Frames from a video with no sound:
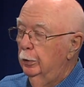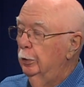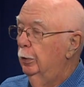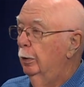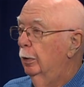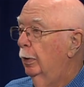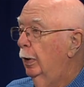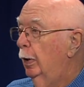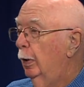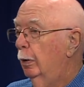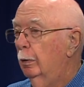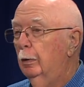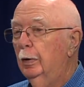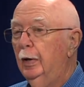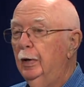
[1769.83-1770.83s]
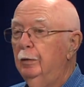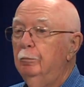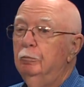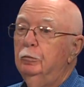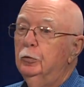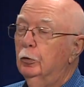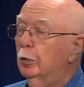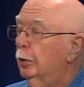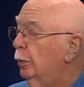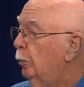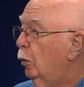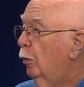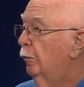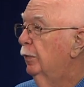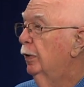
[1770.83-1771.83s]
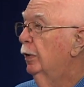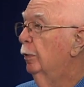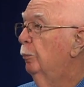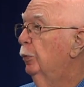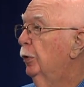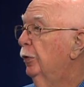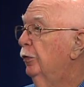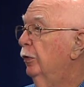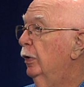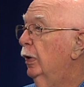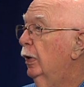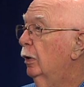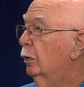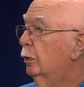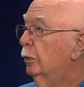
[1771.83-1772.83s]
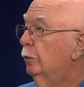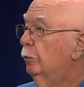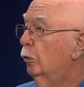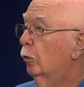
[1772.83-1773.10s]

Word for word: You know, uh, and turned him over to personnel and